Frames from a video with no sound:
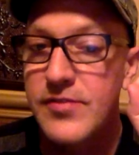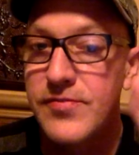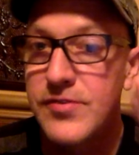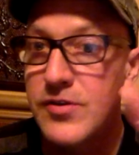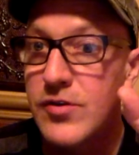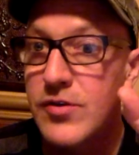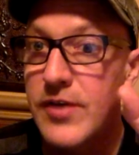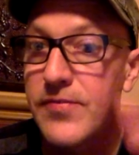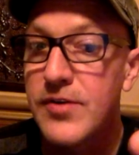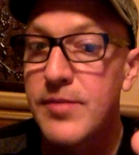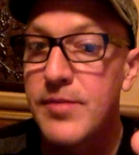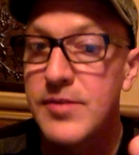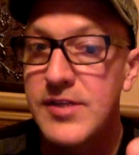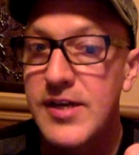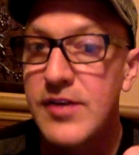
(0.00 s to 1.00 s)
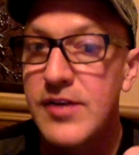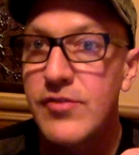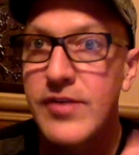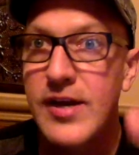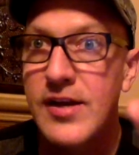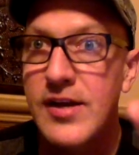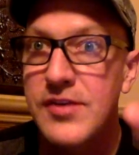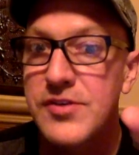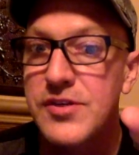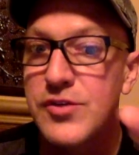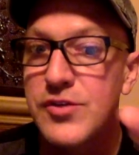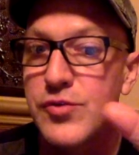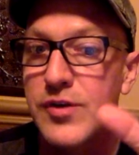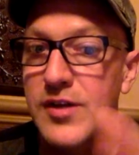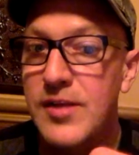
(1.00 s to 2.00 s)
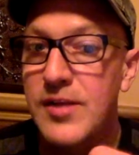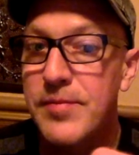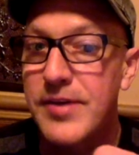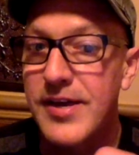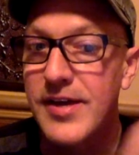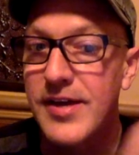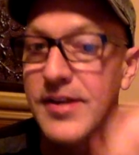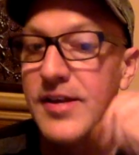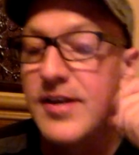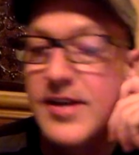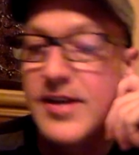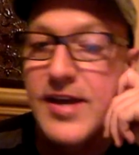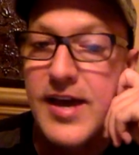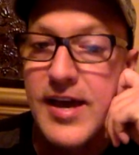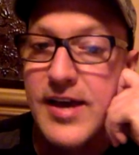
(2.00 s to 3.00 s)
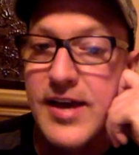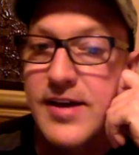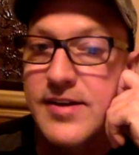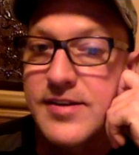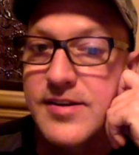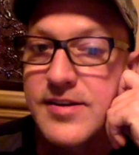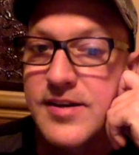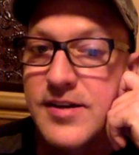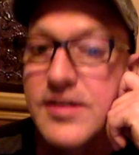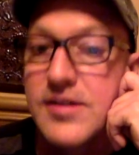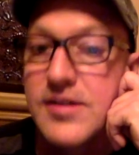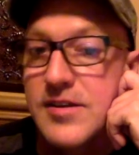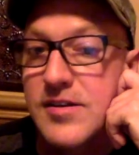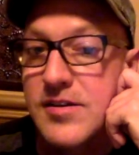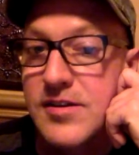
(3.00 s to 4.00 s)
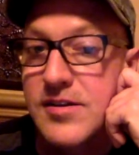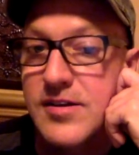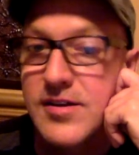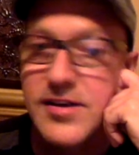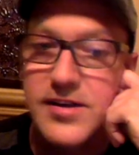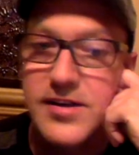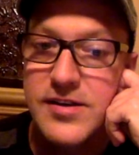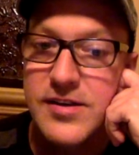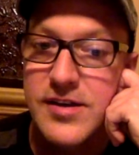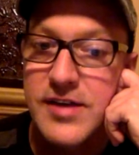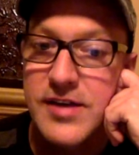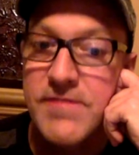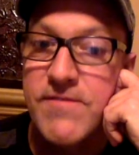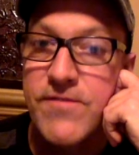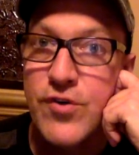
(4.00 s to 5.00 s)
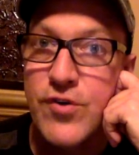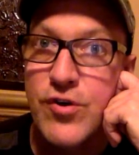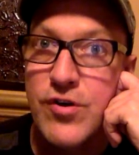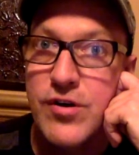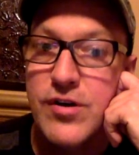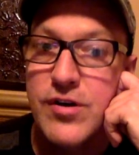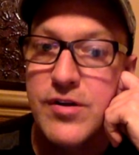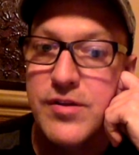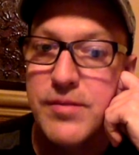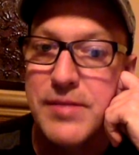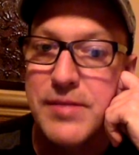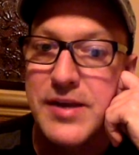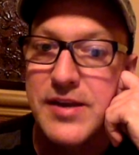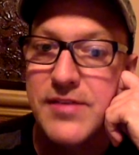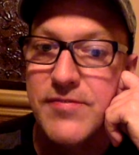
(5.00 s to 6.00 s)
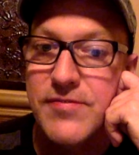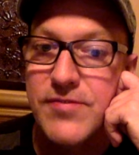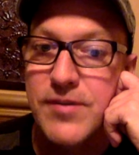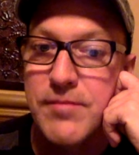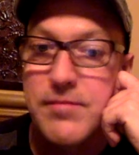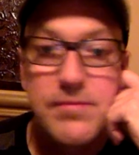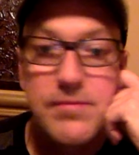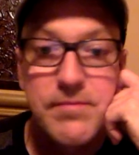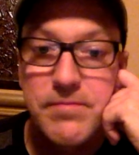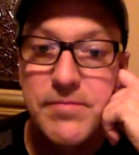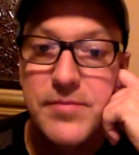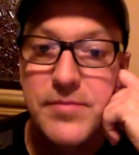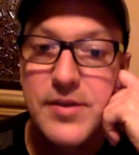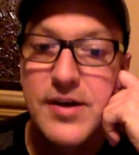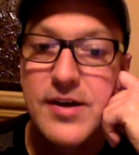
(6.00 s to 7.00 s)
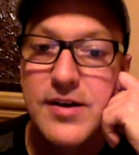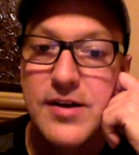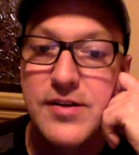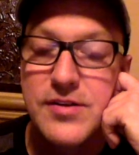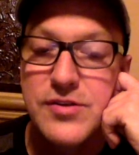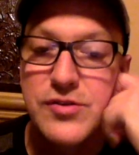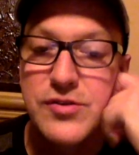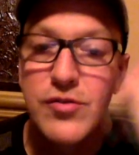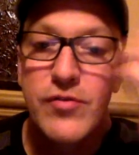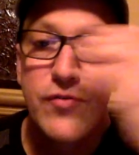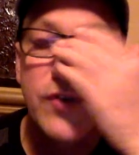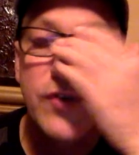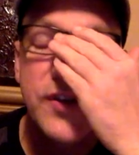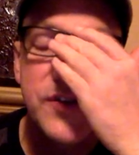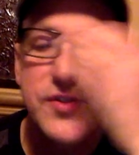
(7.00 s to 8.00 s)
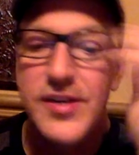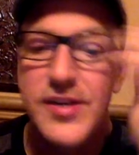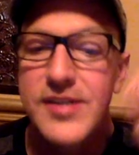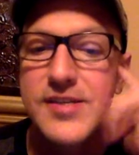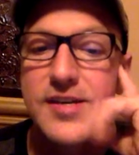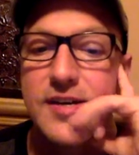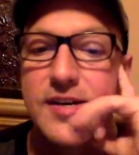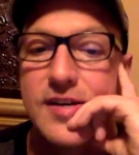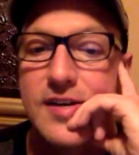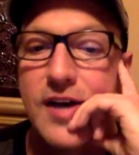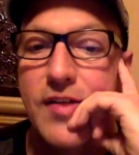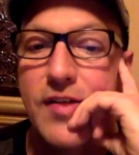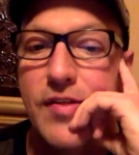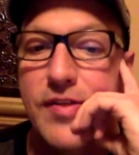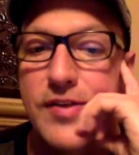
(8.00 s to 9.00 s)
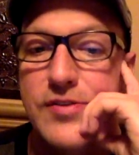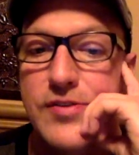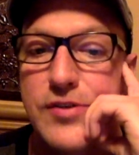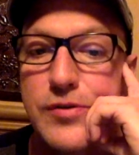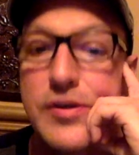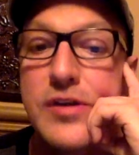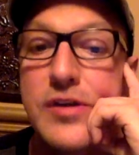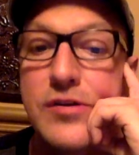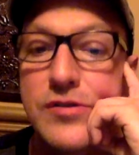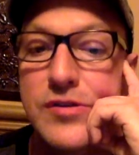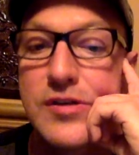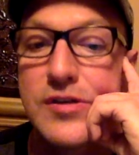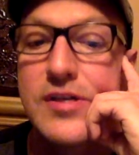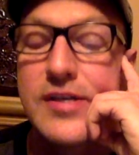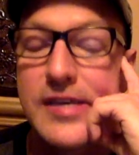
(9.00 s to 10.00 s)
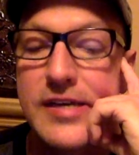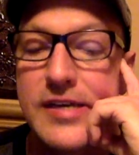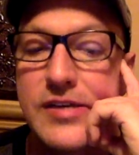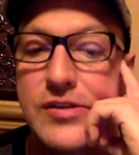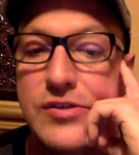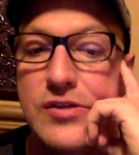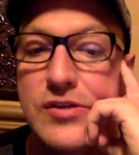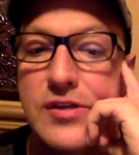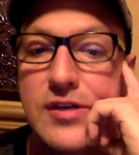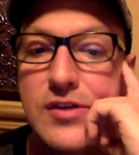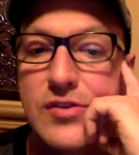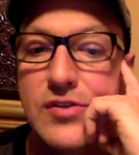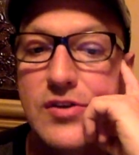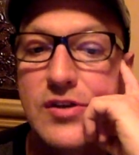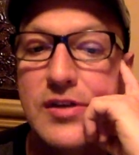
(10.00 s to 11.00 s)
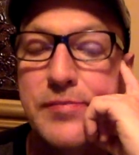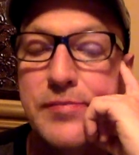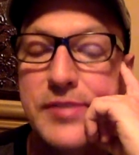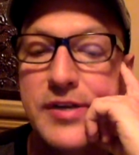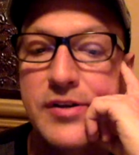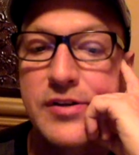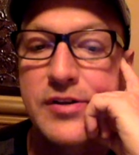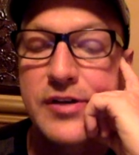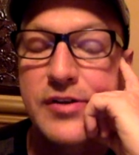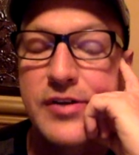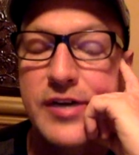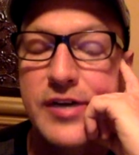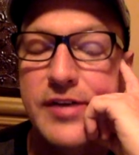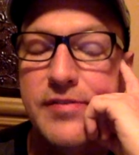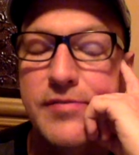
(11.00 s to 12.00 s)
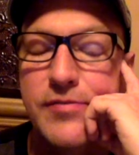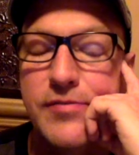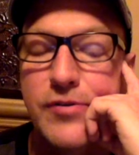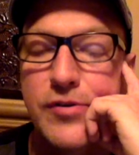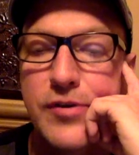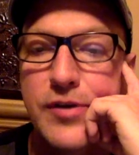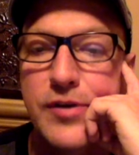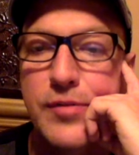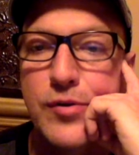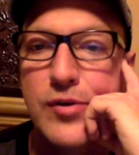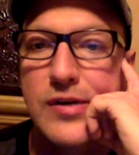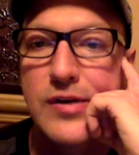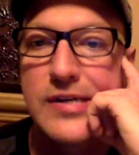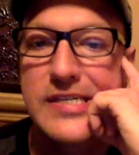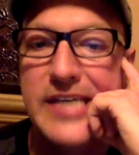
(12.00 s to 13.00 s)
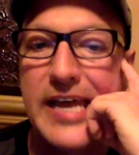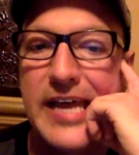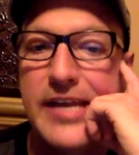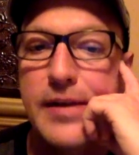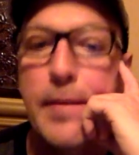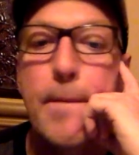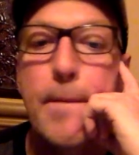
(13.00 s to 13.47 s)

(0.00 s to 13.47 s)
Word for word: okay for number 10 you've got to listen to a clip again and uh, and uh, infer the meaning from uh, his tone of voice and uh, other things so here is the clip to hear, hear again for number 10